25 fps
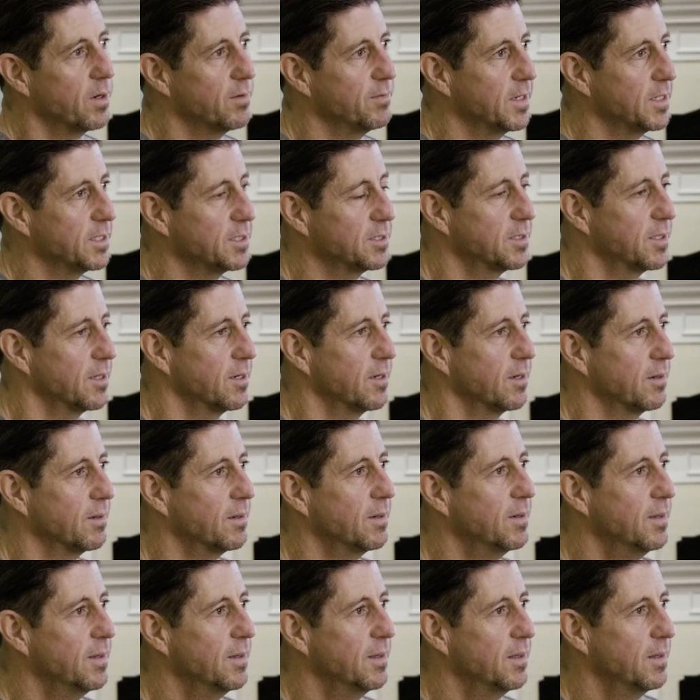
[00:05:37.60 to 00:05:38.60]
of us that are
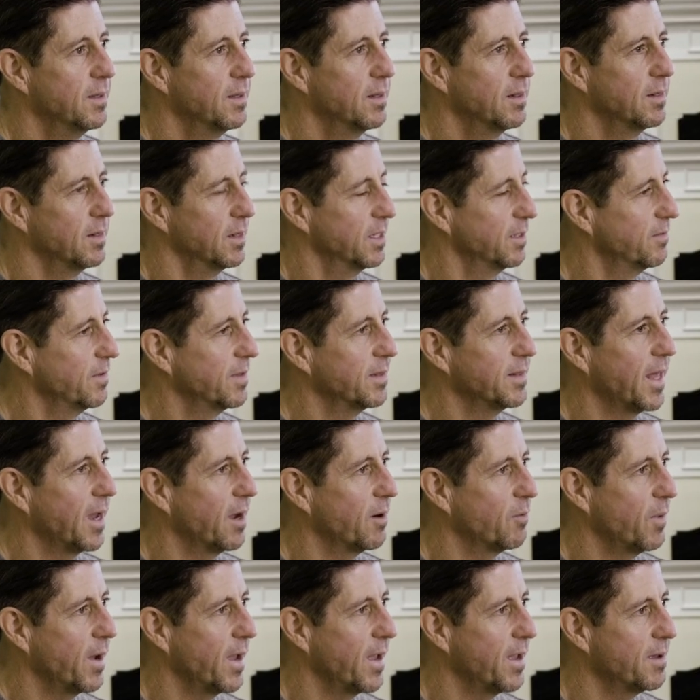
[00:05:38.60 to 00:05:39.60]
living that
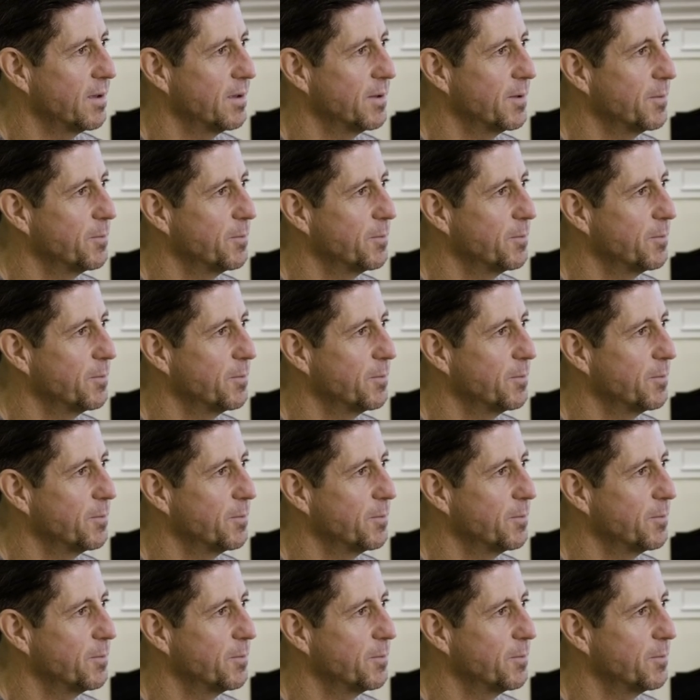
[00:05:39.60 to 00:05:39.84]
way,